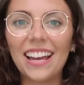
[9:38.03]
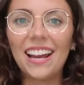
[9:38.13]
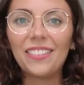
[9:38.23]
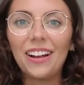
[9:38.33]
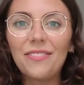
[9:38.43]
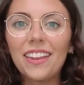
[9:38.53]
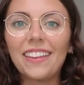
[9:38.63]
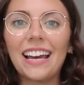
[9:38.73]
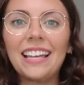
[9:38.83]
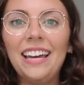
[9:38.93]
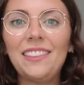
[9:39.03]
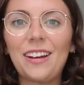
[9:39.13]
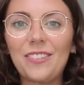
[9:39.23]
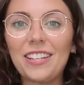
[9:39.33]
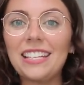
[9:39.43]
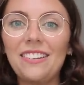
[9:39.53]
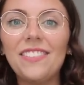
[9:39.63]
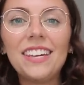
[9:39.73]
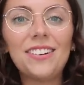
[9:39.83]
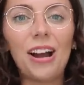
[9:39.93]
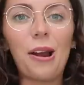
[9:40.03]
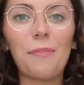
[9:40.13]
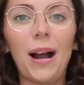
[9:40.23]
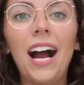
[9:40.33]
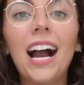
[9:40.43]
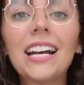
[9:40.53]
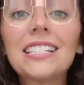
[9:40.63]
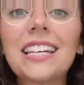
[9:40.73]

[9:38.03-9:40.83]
and I love that like they're on the TV got her behind